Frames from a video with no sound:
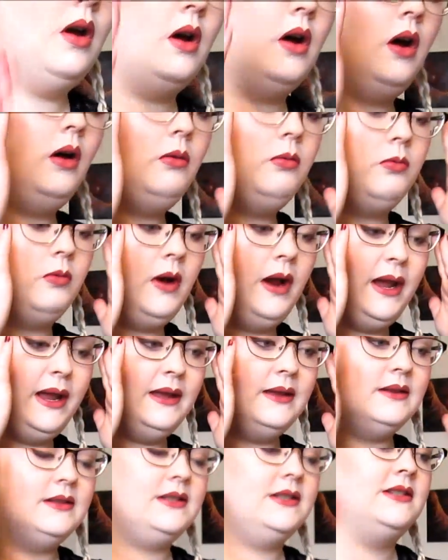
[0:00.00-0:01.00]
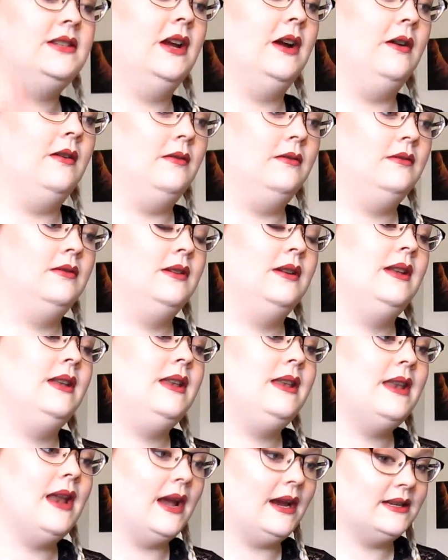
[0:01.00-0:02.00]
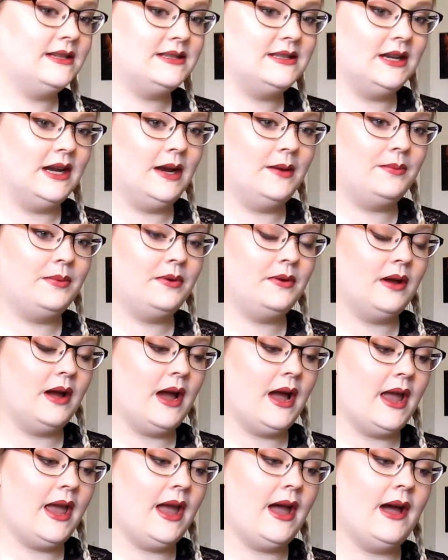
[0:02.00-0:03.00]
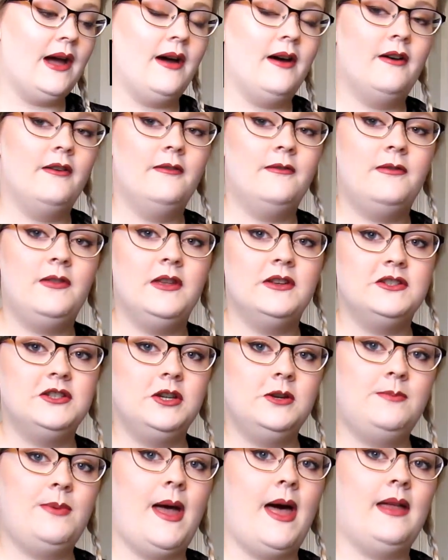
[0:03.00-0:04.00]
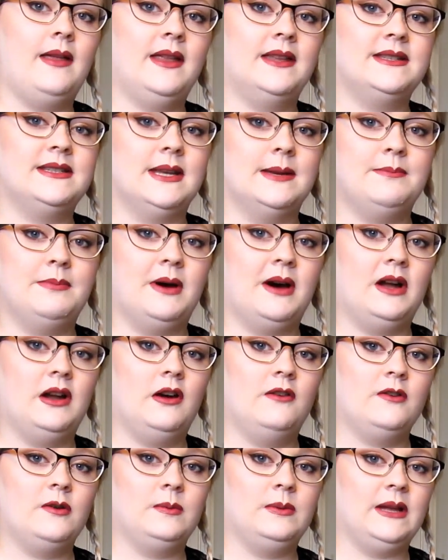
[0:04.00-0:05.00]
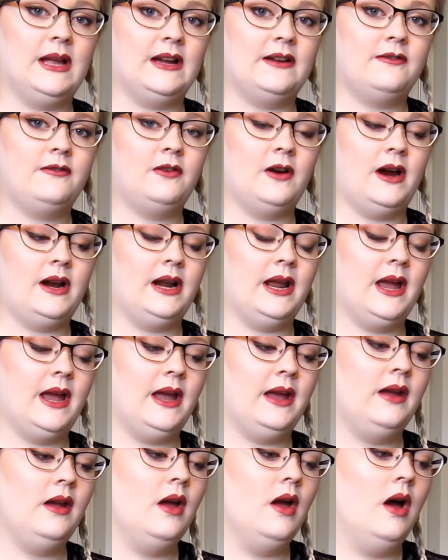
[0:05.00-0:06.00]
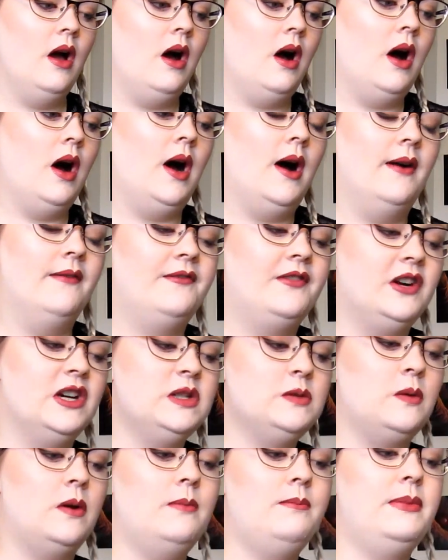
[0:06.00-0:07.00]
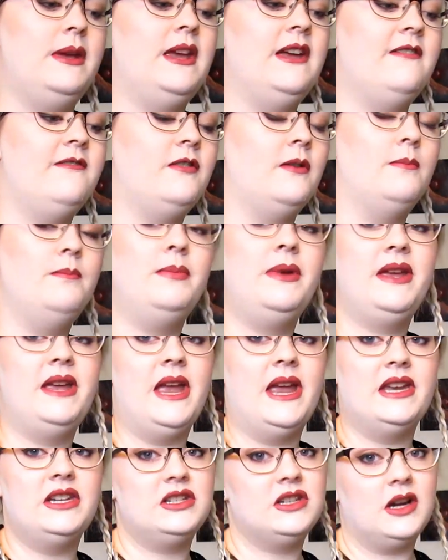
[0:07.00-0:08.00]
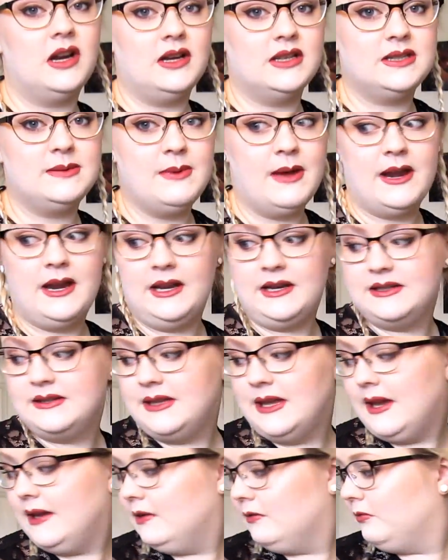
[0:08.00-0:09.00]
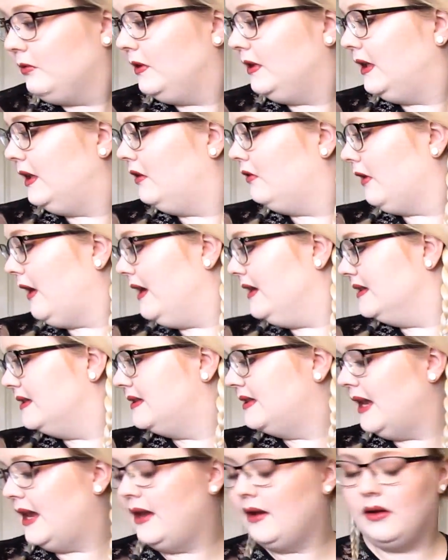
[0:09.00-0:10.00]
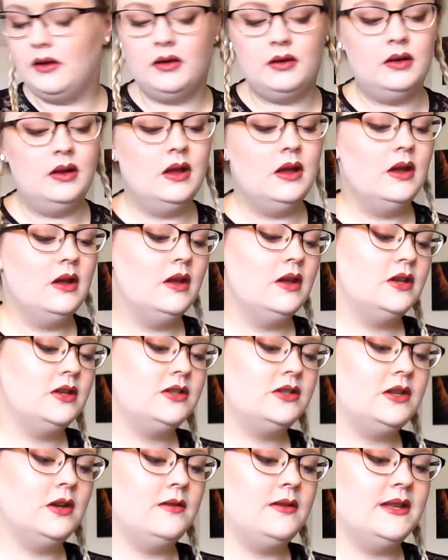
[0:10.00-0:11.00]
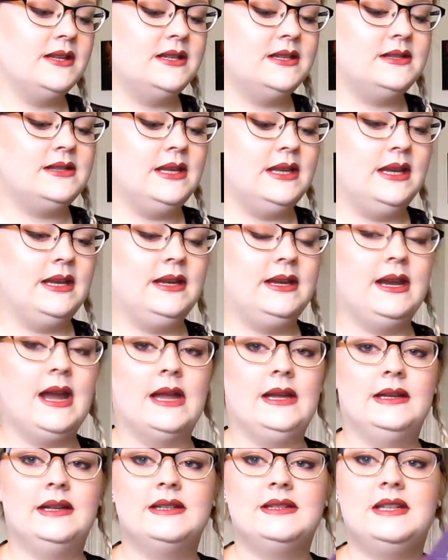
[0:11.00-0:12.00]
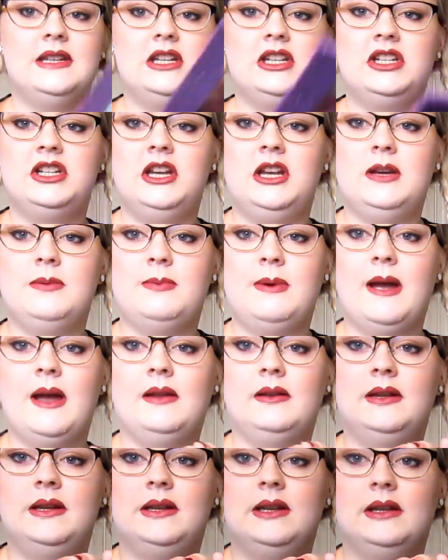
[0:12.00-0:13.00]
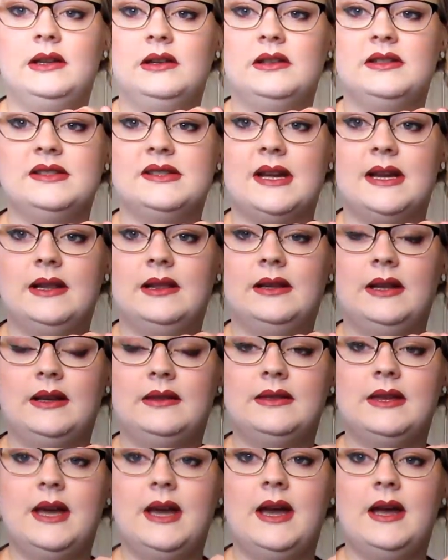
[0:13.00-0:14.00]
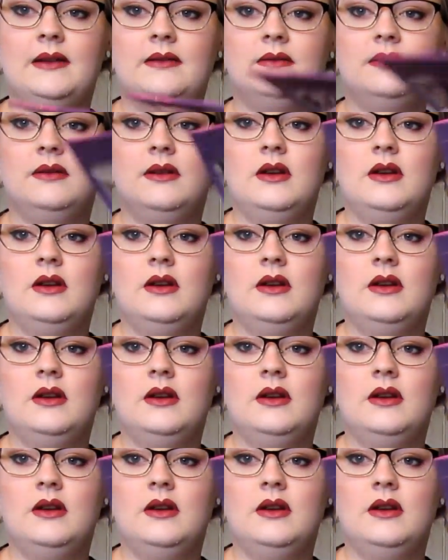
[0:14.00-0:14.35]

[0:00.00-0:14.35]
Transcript: Alright, so next up I have the 2 palettes I bought over Black Friday. First one being from BH Cosmetics. They had a really great sale. So this is the Galaxy Chic palette. It looks kind of like that.